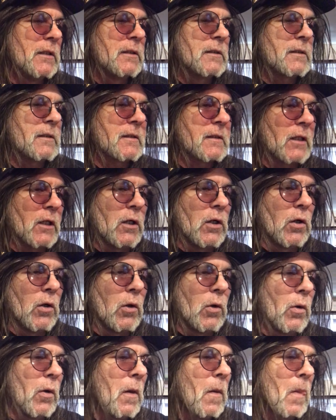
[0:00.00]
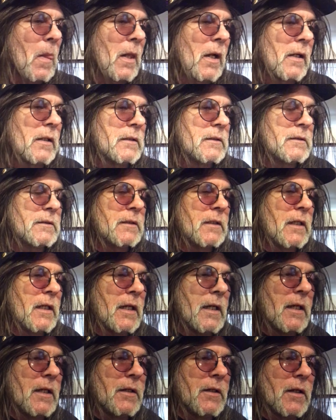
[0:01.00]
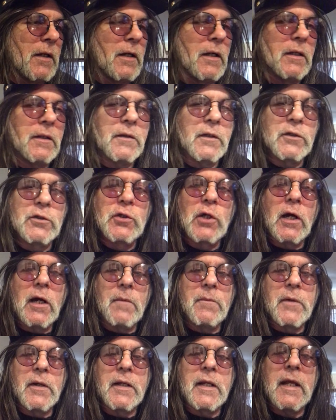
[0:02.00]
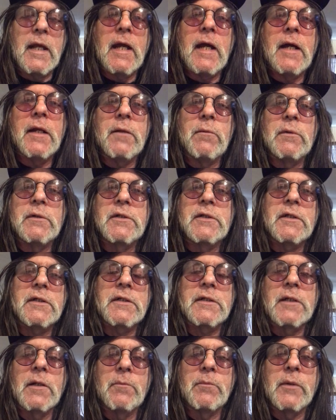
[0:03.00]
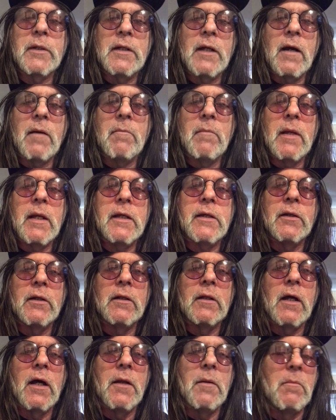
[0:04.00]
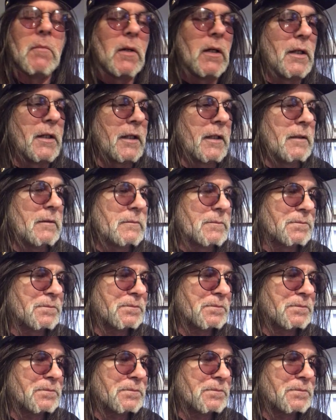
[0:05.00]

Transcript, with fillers: So, and uh, the job that he had, he was just simply not making a lot of money.